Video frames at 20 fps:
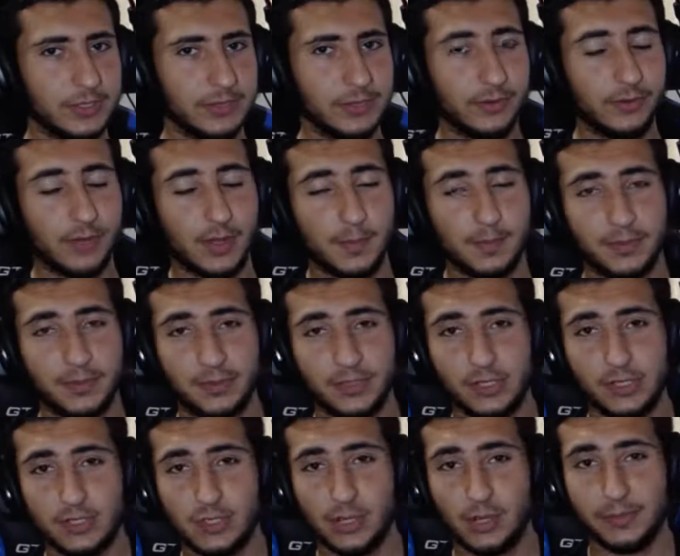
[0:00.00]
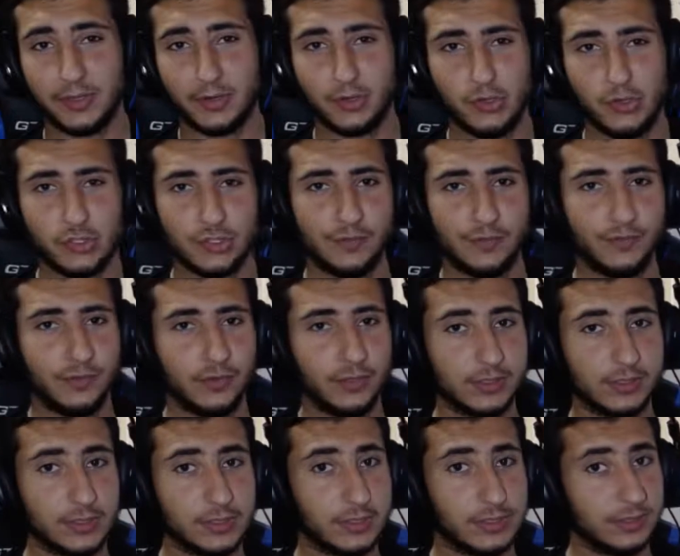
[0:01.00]
their reputation. I mean, Christian Falk
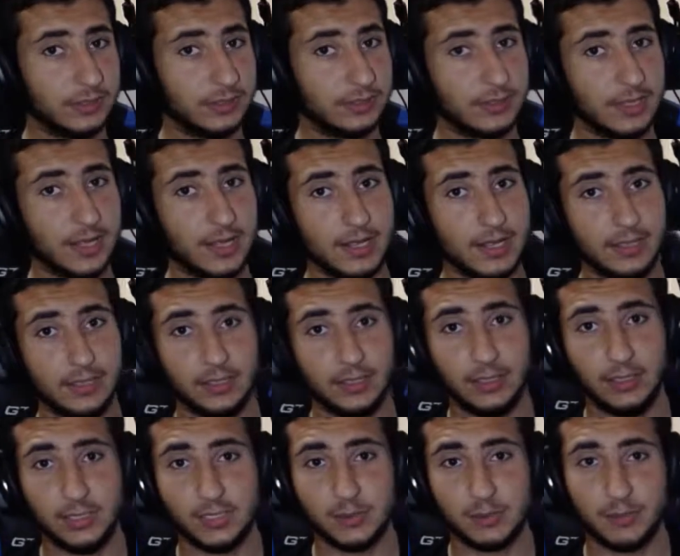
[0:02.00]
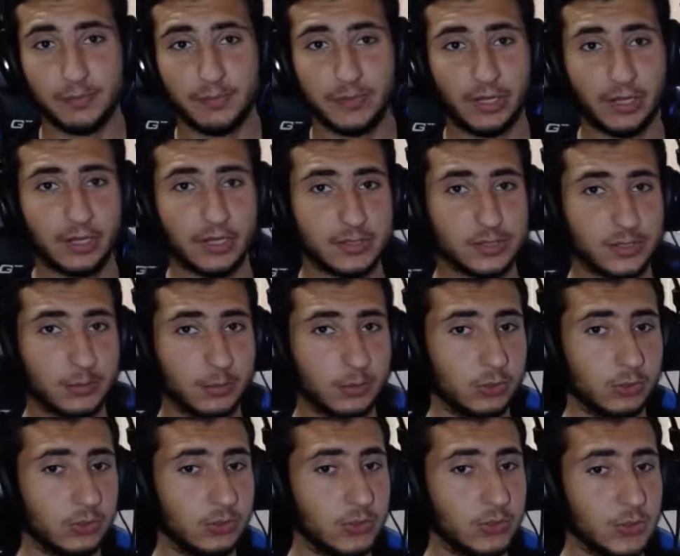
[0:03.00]
is a good guy. He's been breaking some
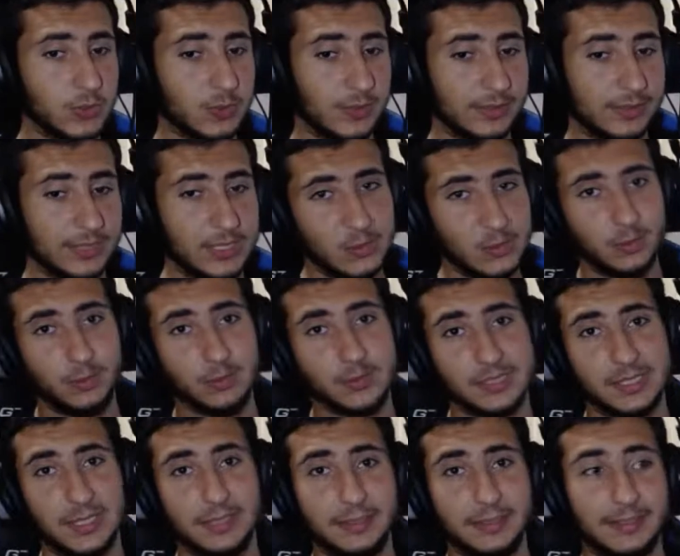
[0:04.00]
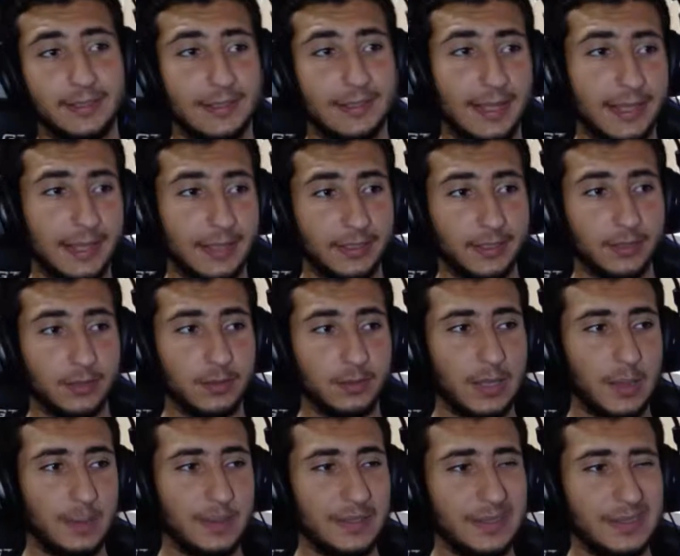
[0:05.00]
good news, but this one was kind of a lie.
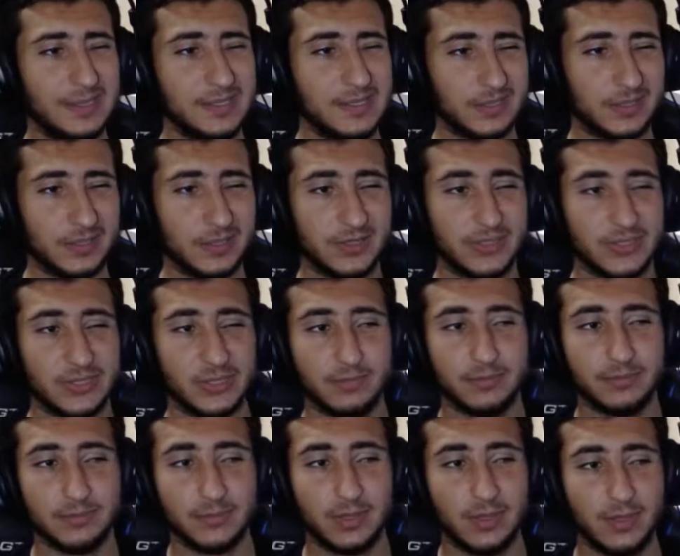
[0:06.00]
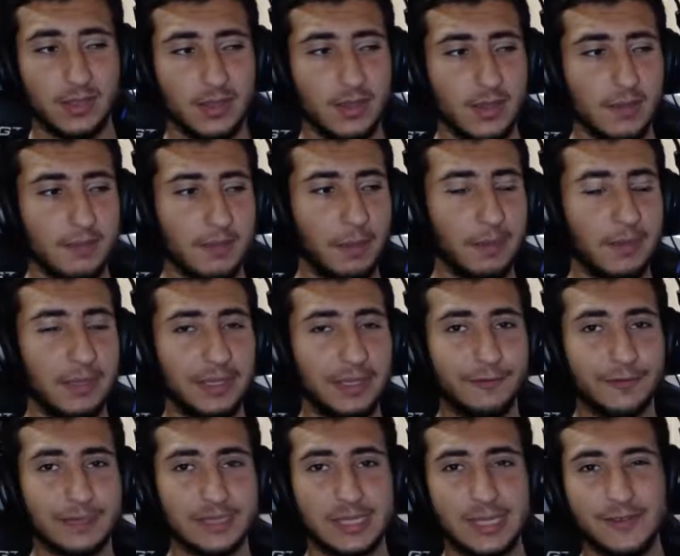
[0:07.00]
Maybe he's heard maybe he
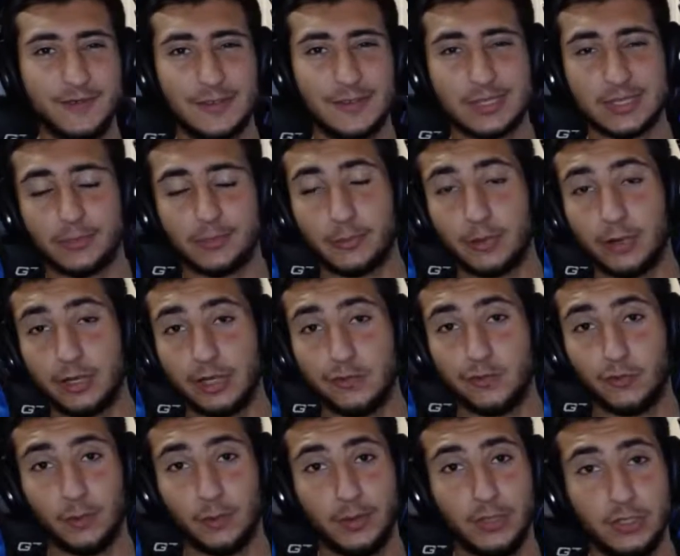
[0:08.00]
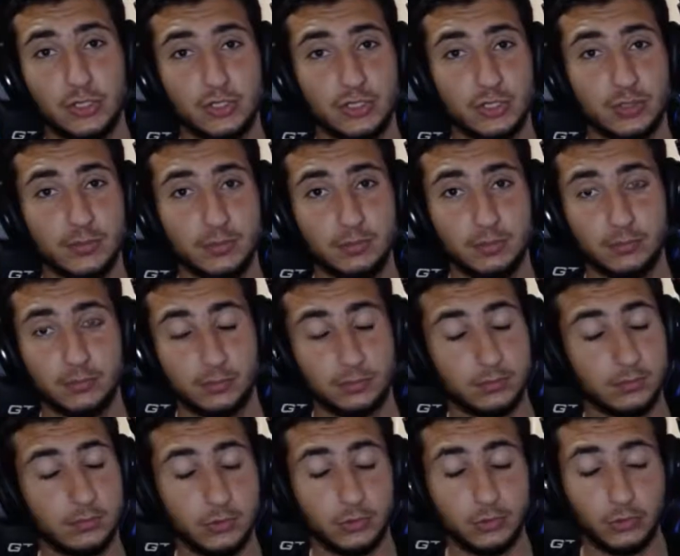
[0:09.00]
was given some wrong information.
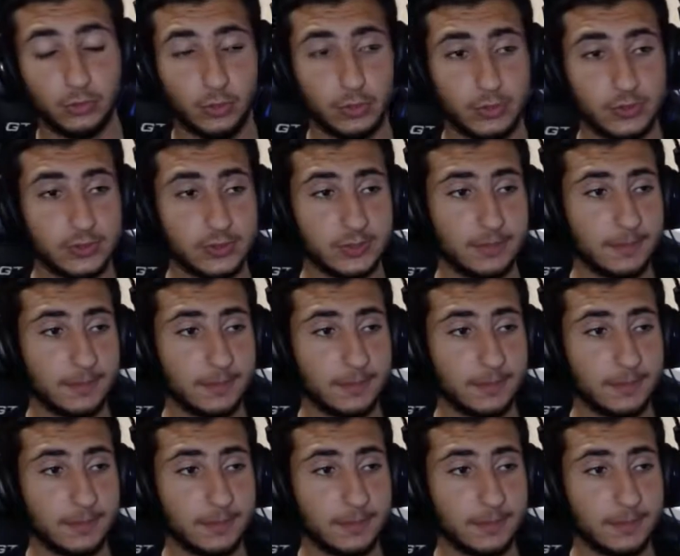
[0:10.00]
Who knows?